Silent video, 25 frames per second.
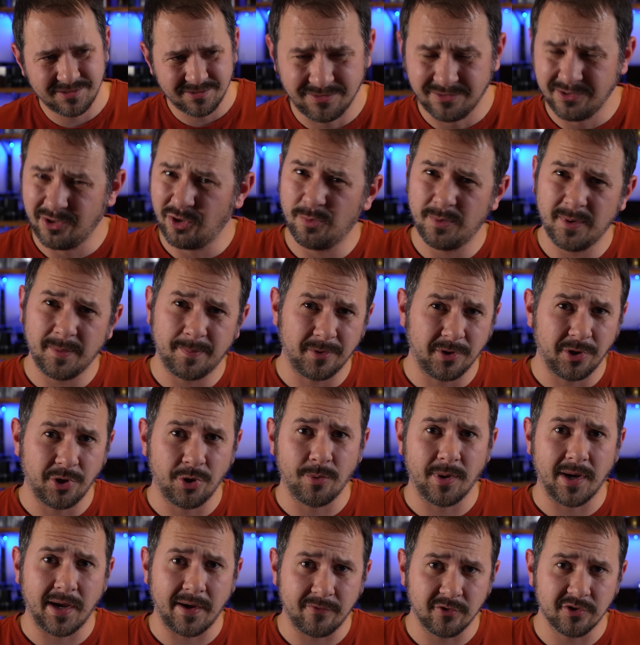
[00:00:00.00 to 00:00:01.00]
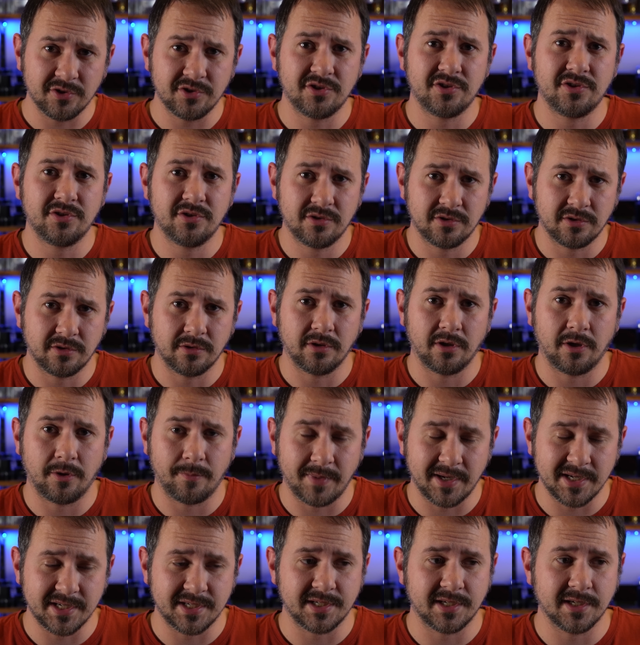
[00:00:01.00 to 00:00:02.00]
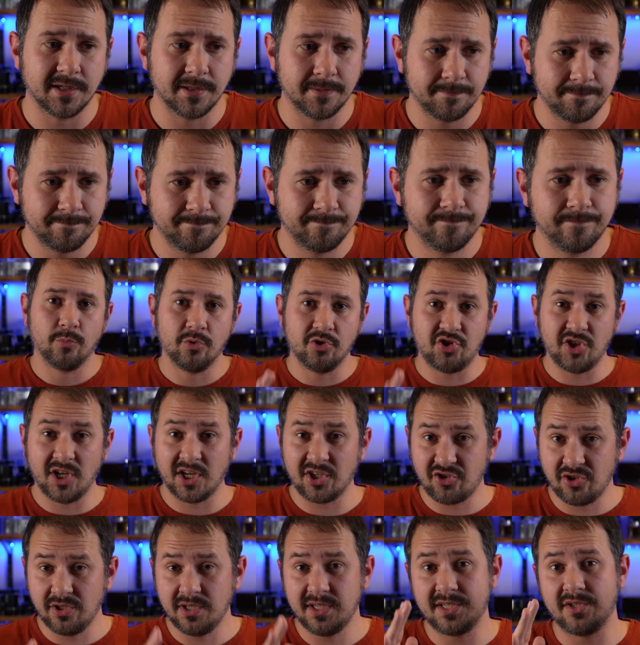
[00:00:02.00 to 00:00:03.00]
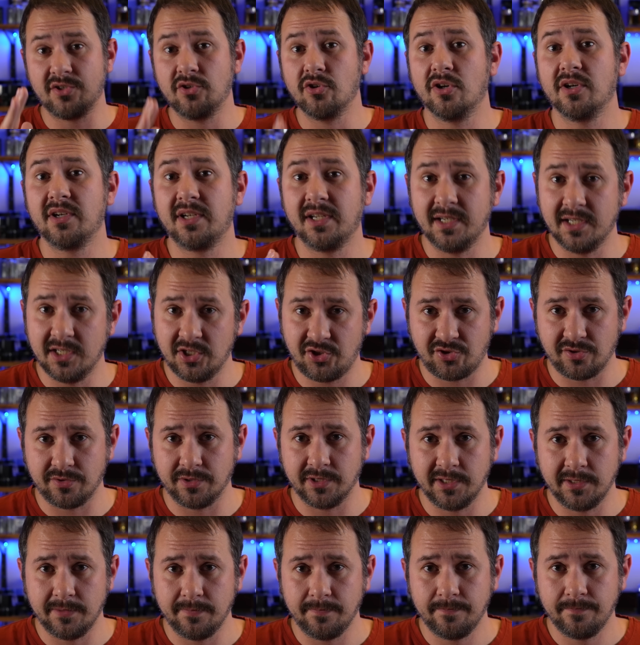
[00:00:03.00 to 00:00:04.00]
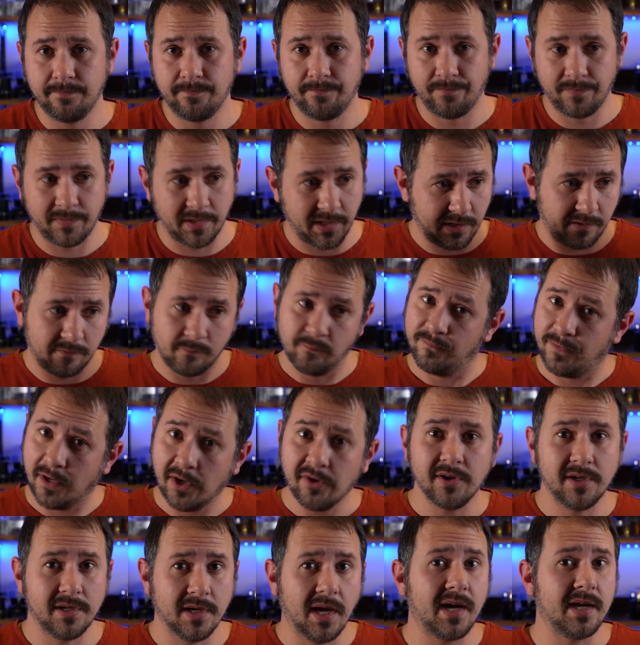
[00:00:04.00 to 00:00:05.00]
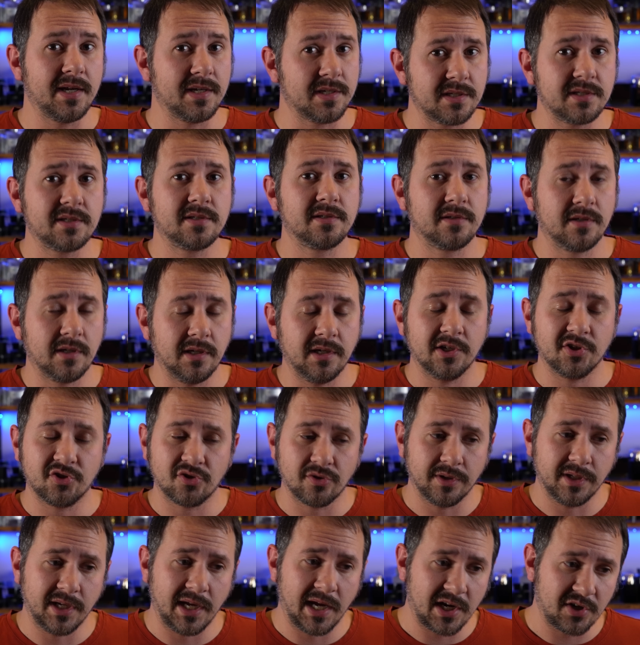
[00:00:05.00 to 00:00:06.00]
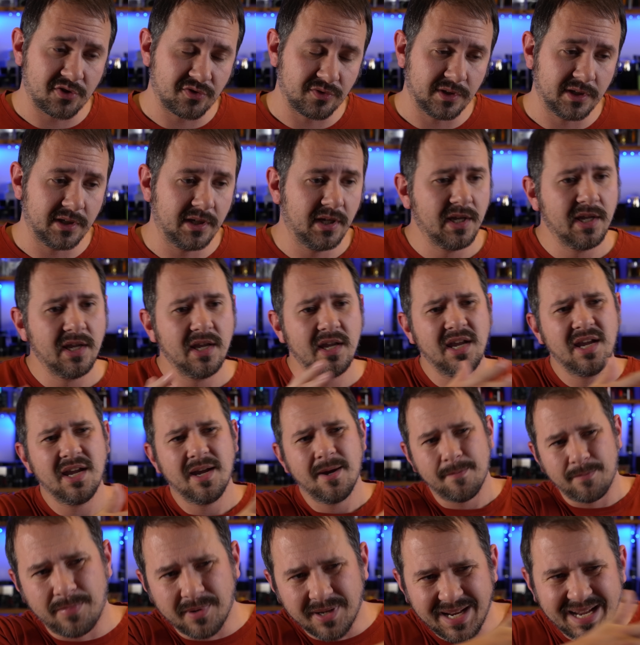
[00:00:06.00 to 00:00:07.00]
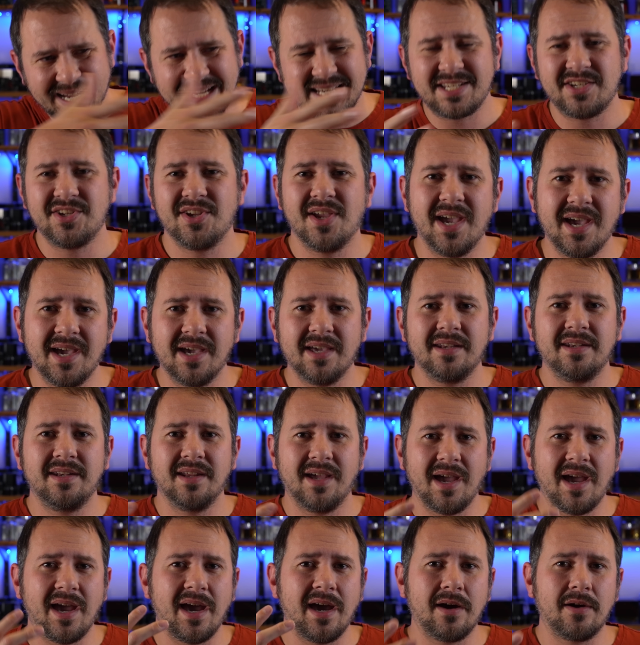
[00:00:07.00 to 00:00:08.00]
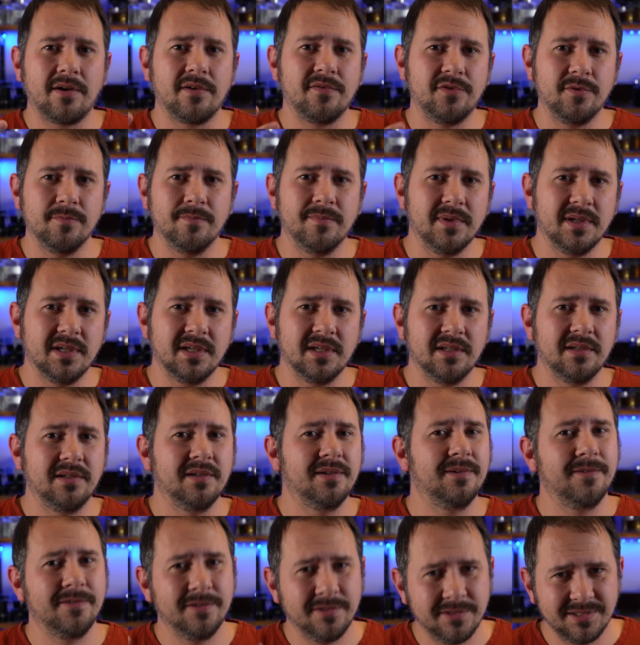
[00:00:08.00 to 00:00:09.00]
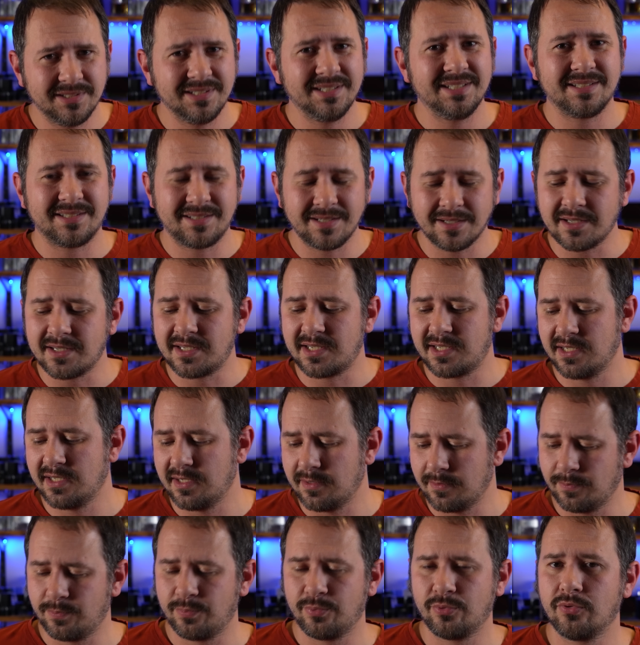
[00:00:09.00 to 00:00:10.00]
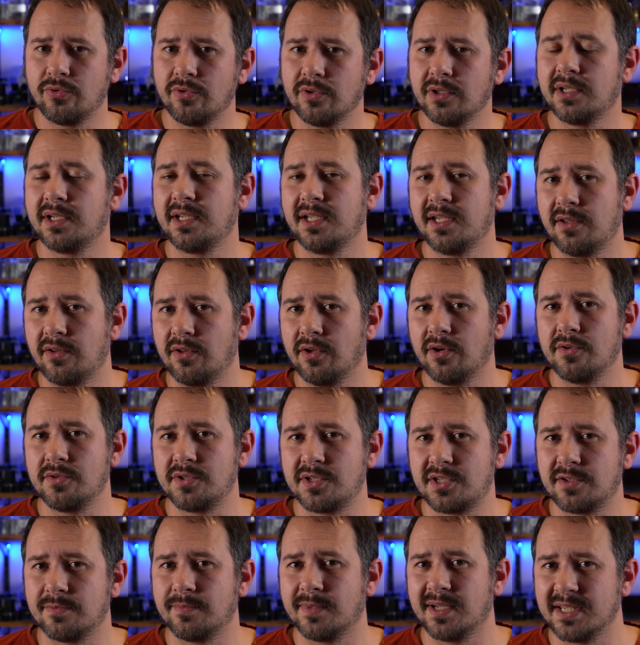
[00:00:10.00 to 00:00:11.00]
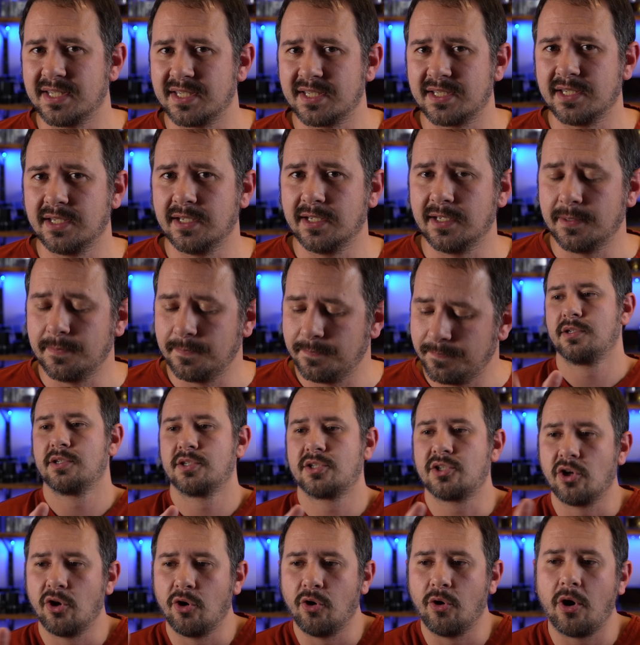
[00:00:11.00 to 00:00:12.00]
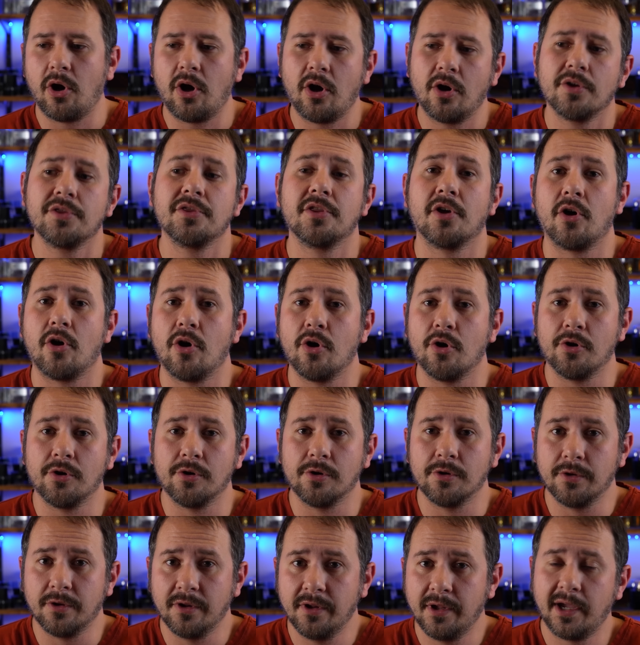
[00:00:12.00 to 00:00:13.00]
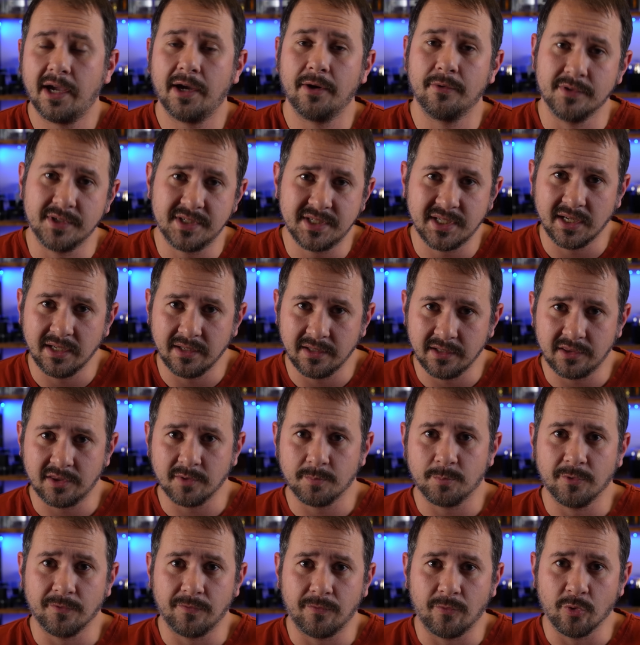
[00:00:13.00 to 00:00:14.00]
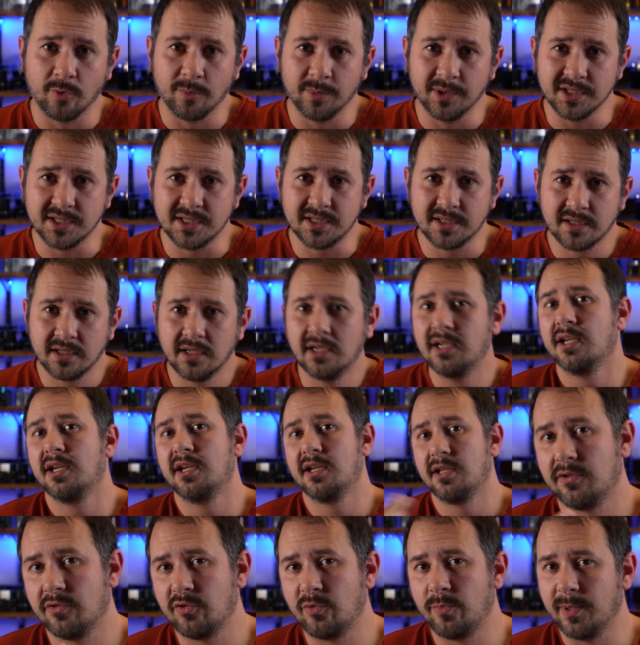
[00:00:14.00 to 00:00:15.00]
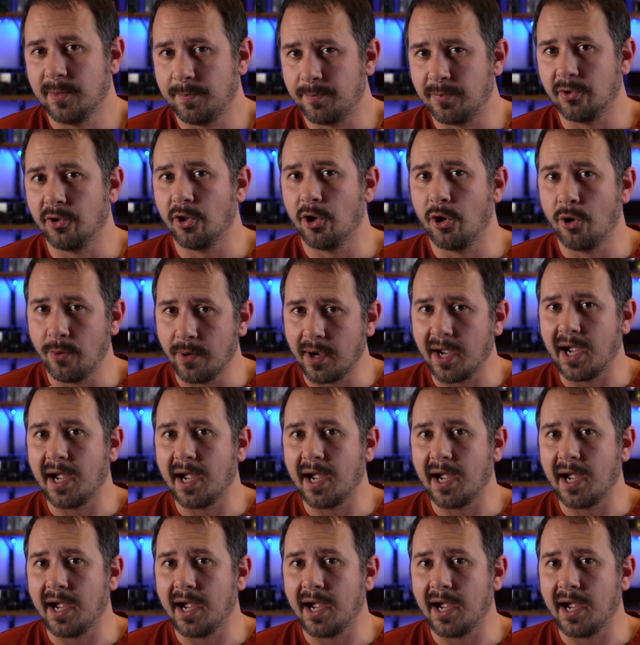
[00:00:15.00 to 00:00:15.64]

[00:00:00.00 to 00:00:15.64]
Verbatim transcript: a little bit below average on my skin. Projection is good initially, like very nice initially actually. But as you head out of the mid, it does sit pretty close to my skin. So on the whole, I would say that the performance a little bit below